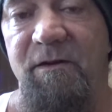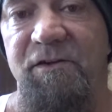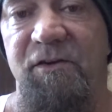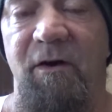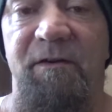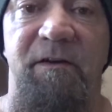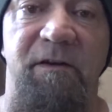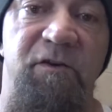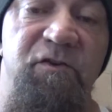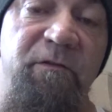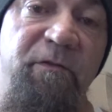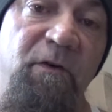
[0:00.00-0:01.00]
So I think you
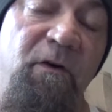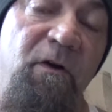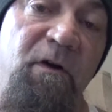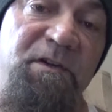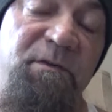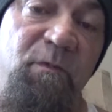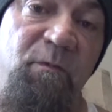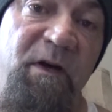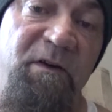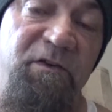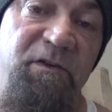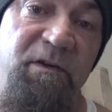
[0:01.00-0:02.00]
should feel awesome
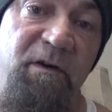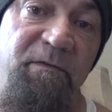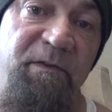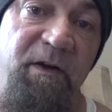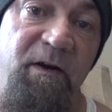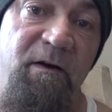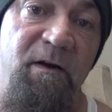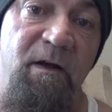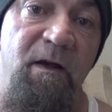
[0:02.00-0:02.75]
about yourself there.